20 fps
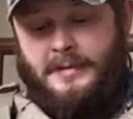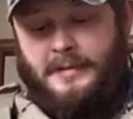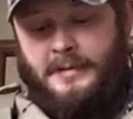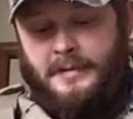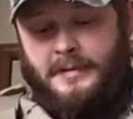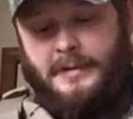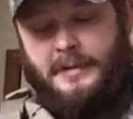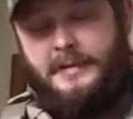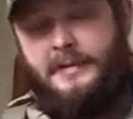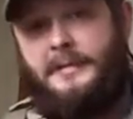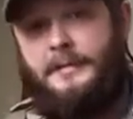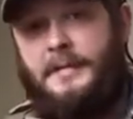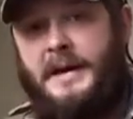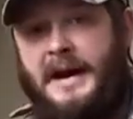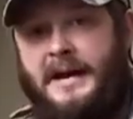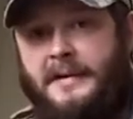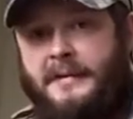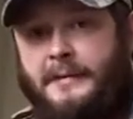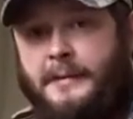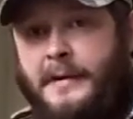is the
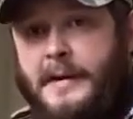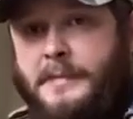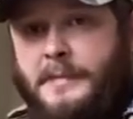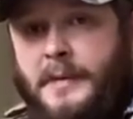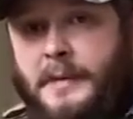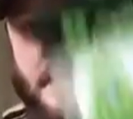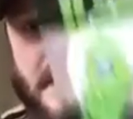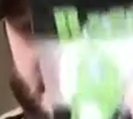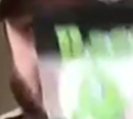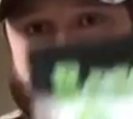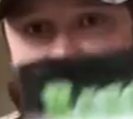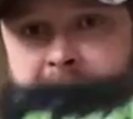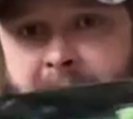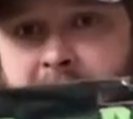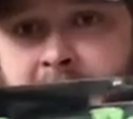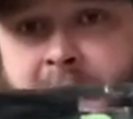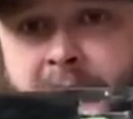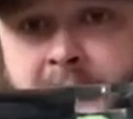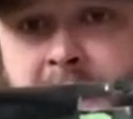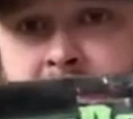Bass Reaper
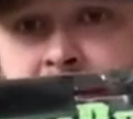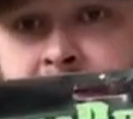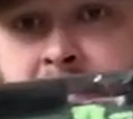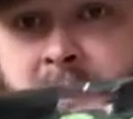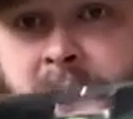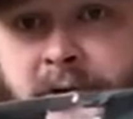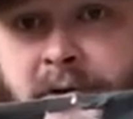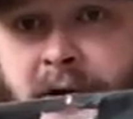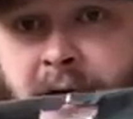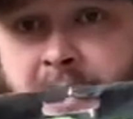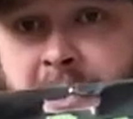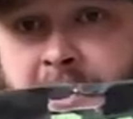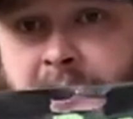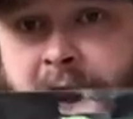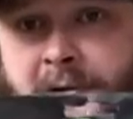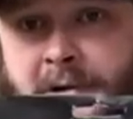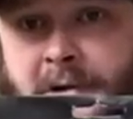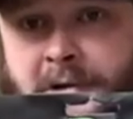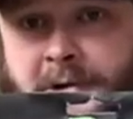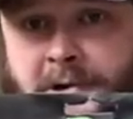Baits
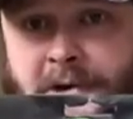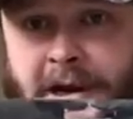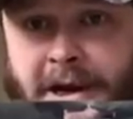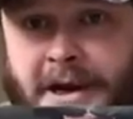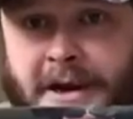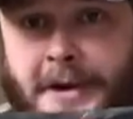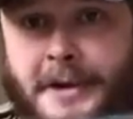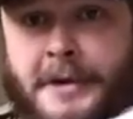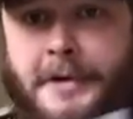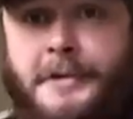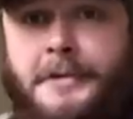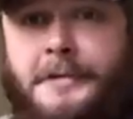Sinister Shad.